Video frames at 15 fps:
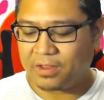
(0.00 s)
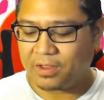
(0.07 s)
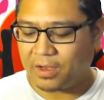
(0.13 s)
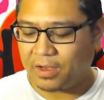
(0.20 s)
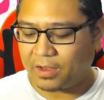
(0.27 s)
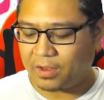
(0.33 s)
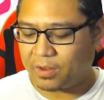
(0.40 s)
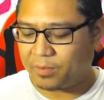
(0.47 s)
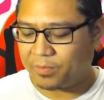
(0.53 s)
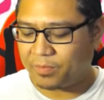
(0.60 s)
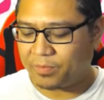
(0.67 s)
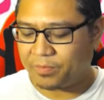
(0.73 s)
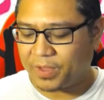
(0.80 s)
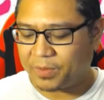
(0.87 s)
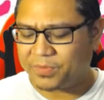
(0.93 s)

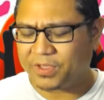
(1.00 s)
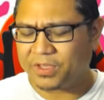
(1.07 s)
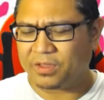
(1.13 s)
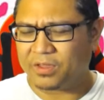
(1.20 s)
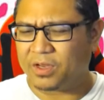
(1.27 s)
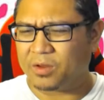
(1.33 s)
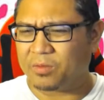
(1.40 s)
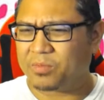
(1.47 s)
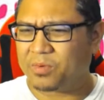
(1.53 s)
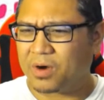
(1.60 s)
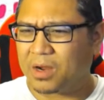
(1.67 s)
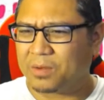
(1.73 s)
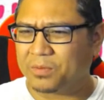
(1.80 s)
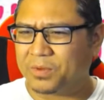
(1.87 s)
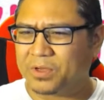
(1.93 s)
I'm thinking that it
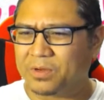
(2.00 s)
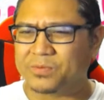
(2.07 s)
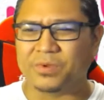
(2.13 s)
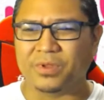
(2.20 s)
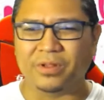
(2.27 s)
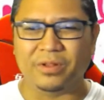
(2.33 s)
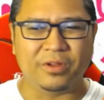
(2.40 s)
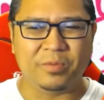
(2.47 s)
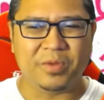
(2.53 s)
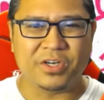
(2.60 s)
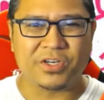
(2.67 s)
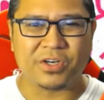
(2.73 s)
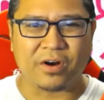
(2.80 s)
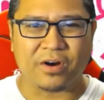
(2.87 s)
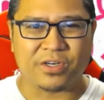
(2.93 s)
probably comes with a little bit of
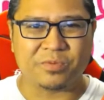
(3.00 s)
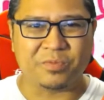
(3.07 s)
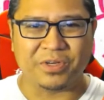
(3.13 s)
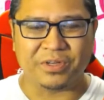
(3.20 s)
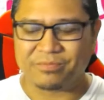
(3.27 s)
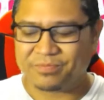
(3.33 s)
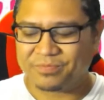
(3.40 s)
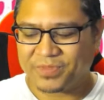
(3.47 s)
charge, but